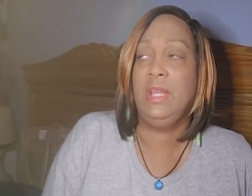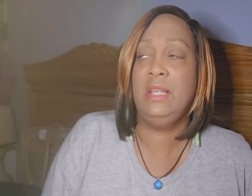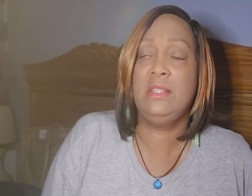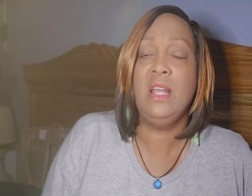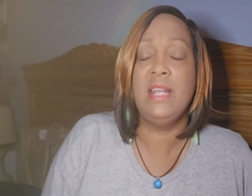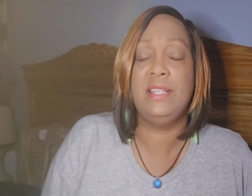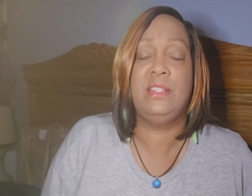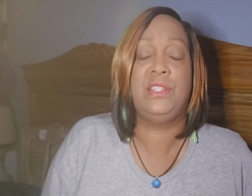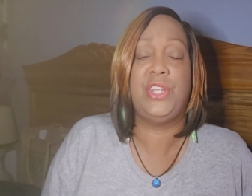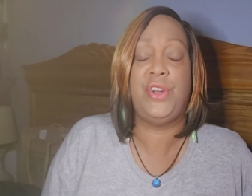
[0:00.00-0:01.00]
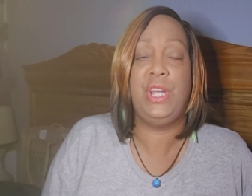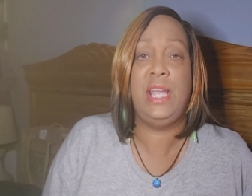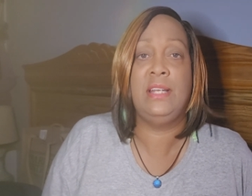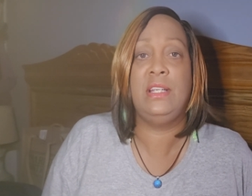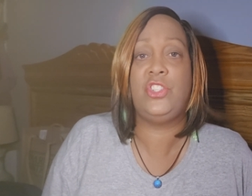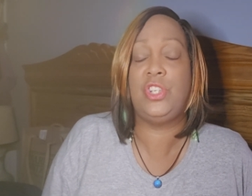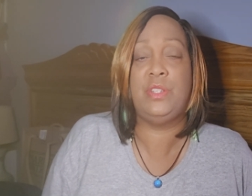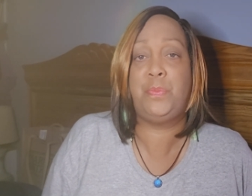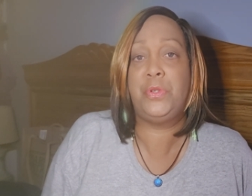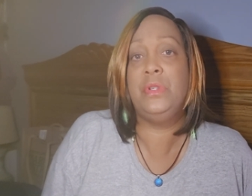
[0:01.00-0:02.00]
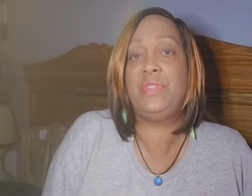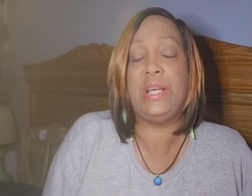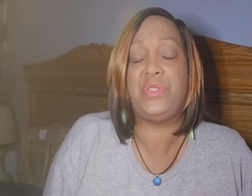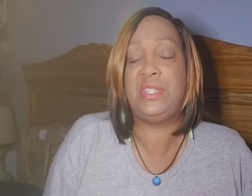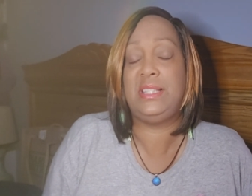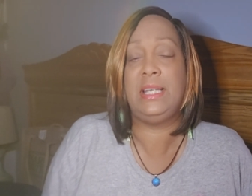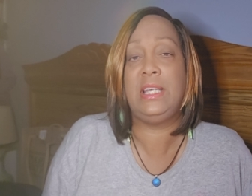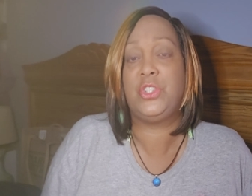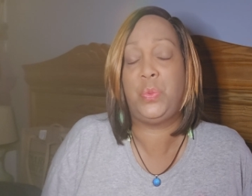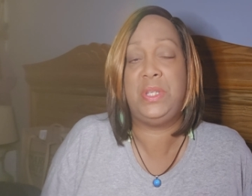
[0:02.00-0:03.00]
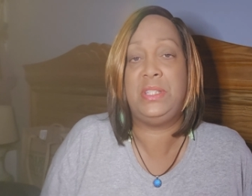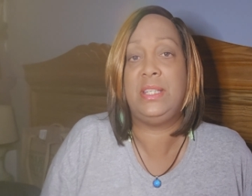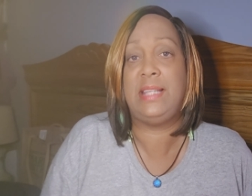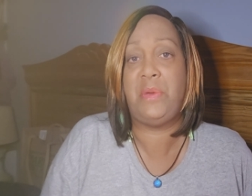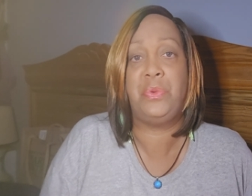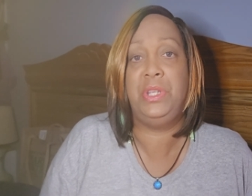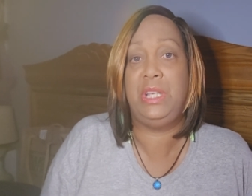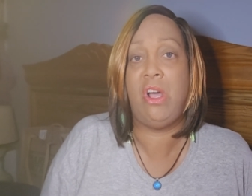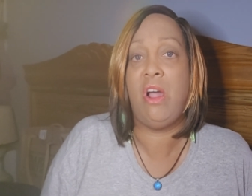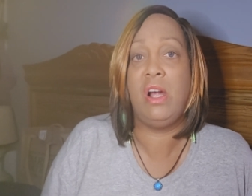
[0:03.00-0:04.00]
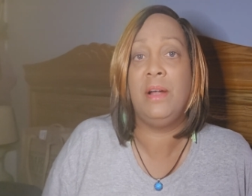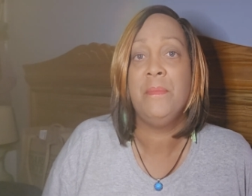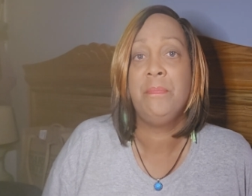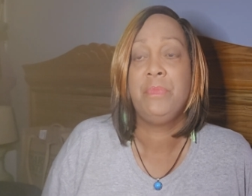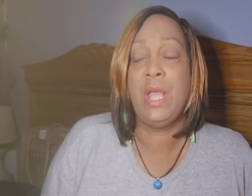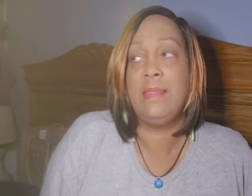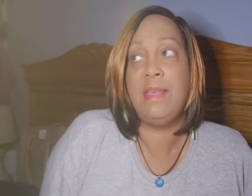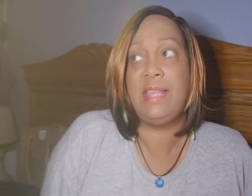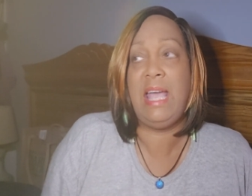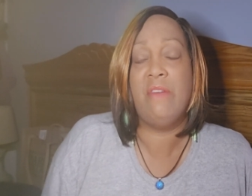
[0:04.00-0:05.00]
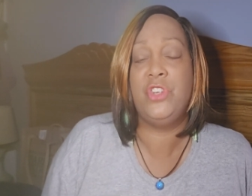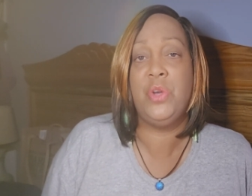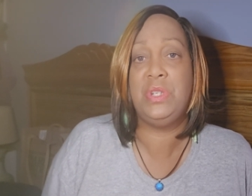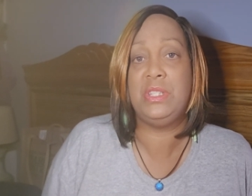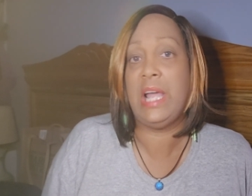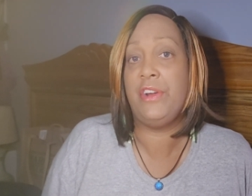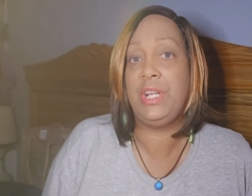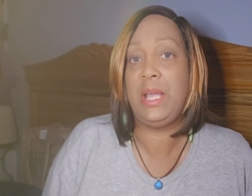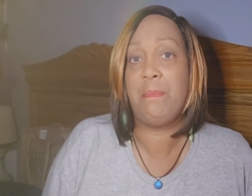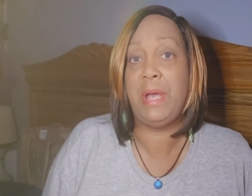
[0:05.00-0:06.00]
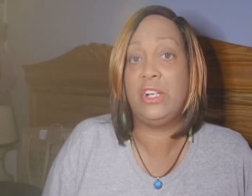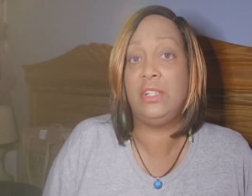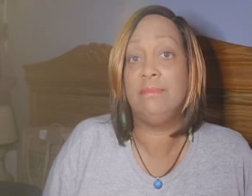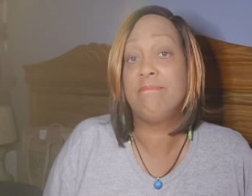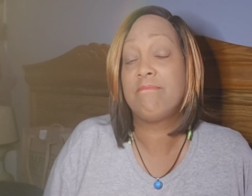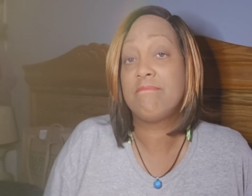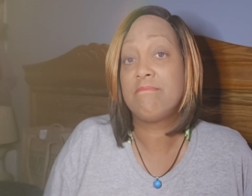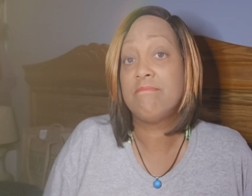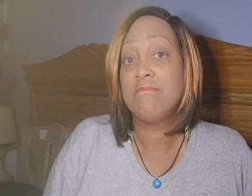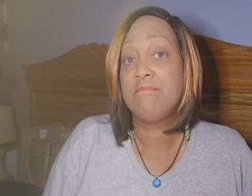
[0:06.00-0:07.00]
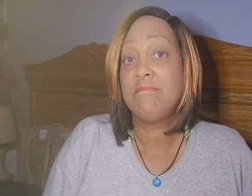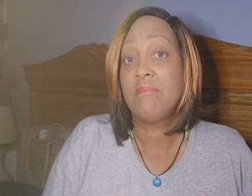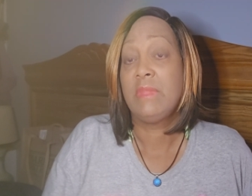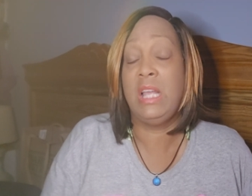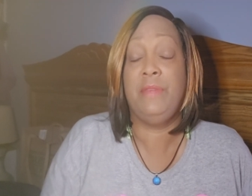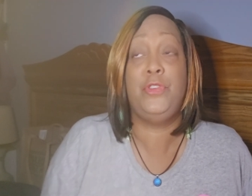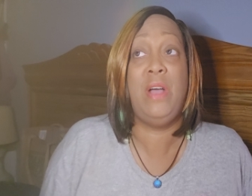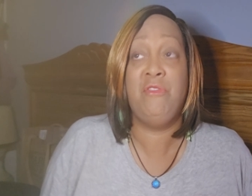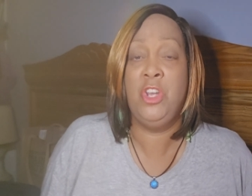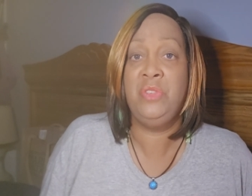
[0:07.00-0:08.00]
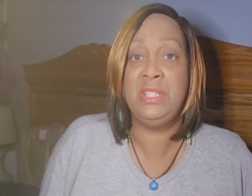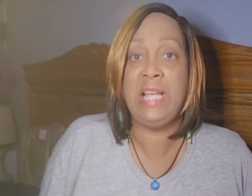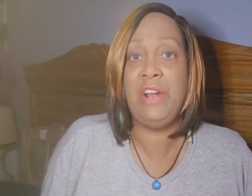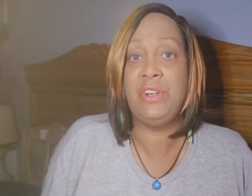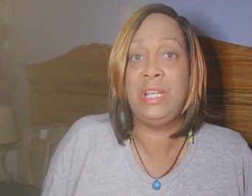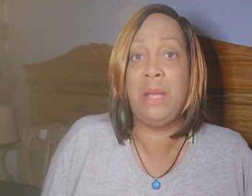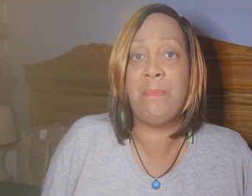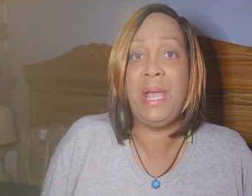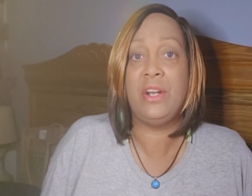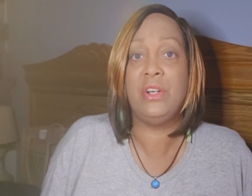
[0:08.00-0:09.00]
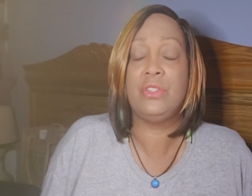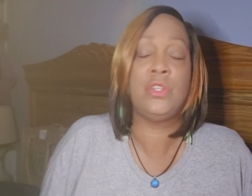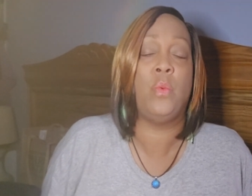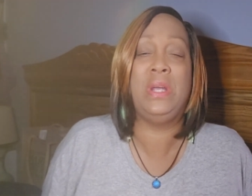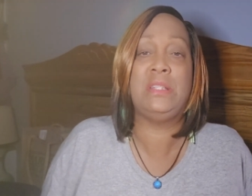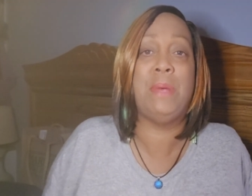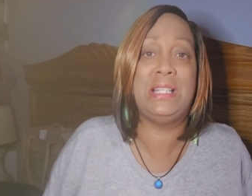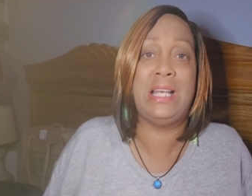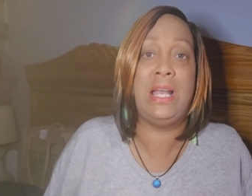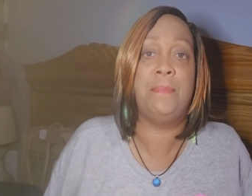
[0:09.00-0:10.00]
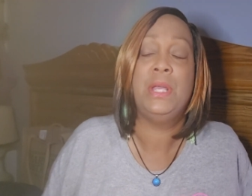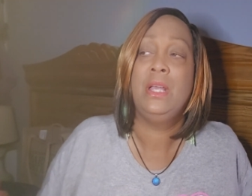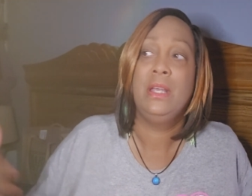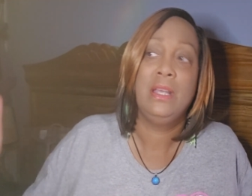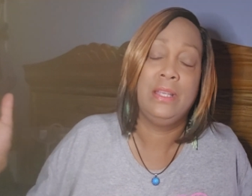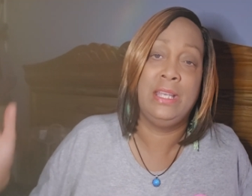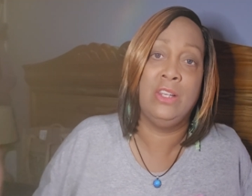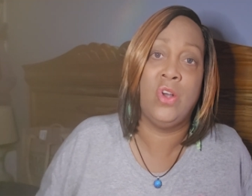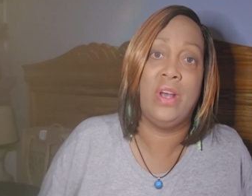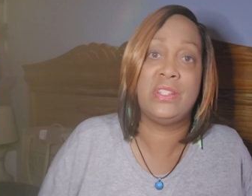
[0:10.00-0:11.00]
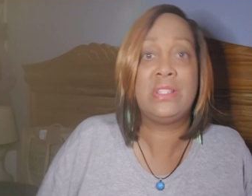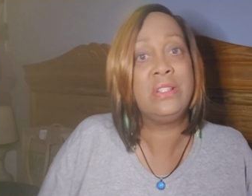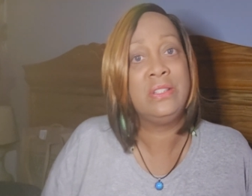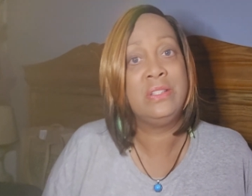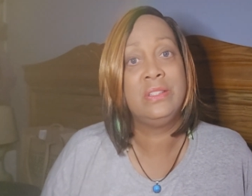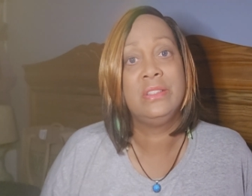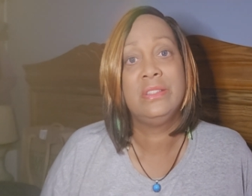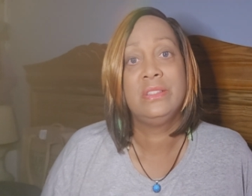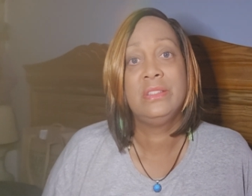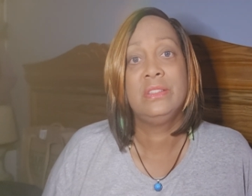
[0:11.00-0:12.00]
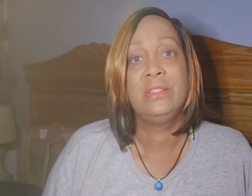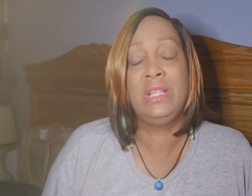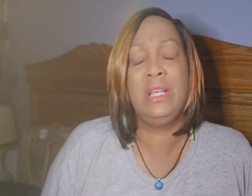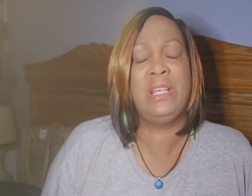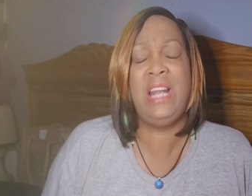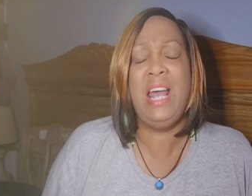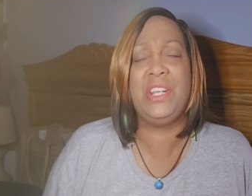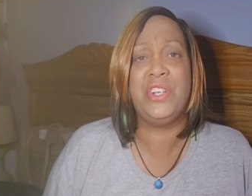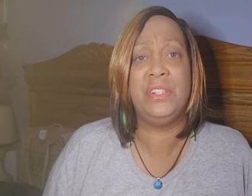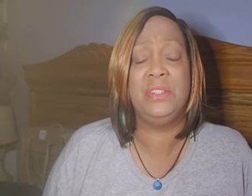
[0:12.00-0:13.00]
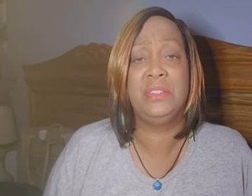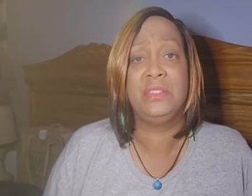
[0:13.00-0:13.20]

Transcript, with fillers: it's unnecessary and it just proves how sick and twisted they really are and that they have no desire to get better. And if you have no desire to get better, don't waste my time. Get lost. Get, get out of here.